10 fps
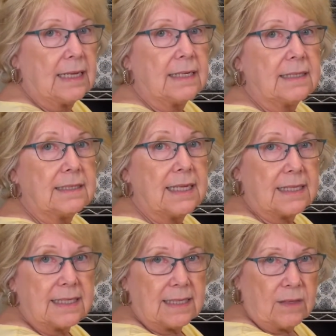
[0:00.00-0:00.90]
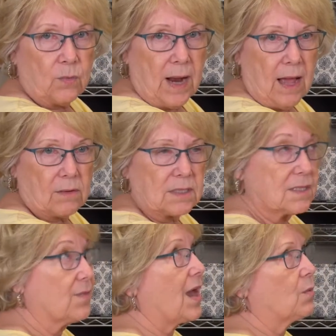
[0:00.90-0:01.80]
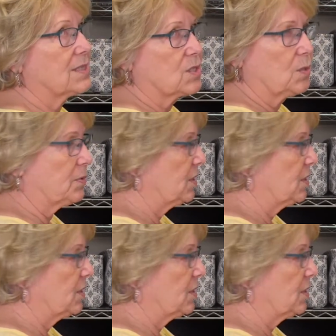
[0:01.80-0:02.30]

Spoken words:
knitted in the round. So that was super